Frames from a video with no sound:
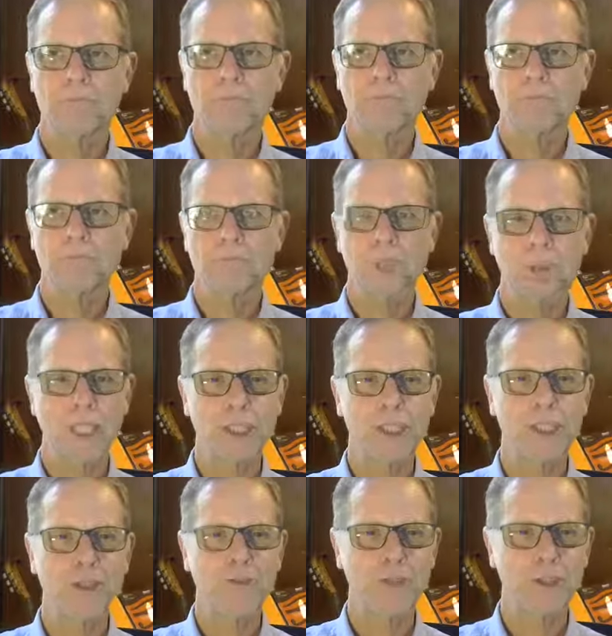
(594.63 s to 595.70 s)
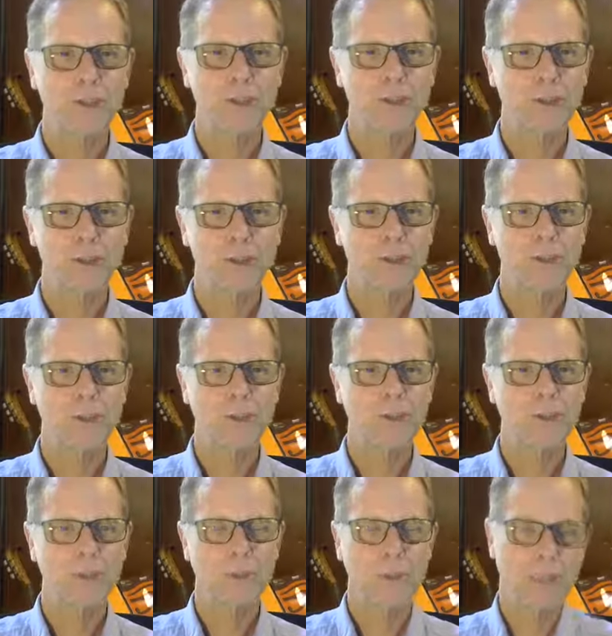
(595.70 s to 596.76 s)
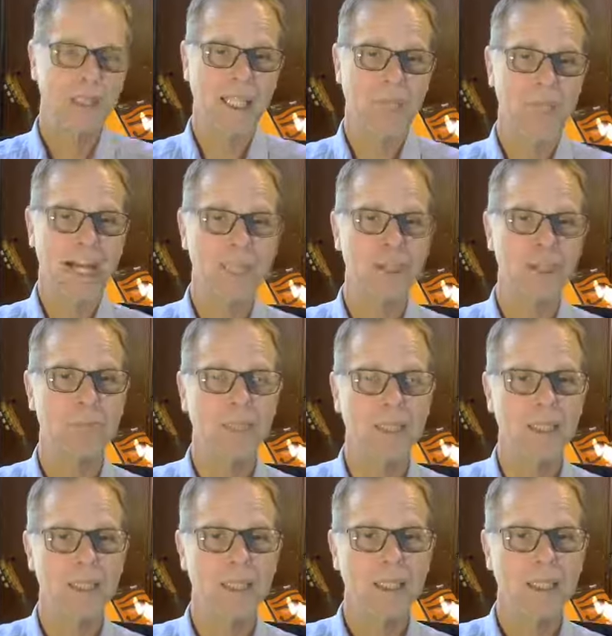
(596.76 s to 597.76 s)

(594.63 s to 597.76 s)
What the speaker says: direction for you to, well, there may not be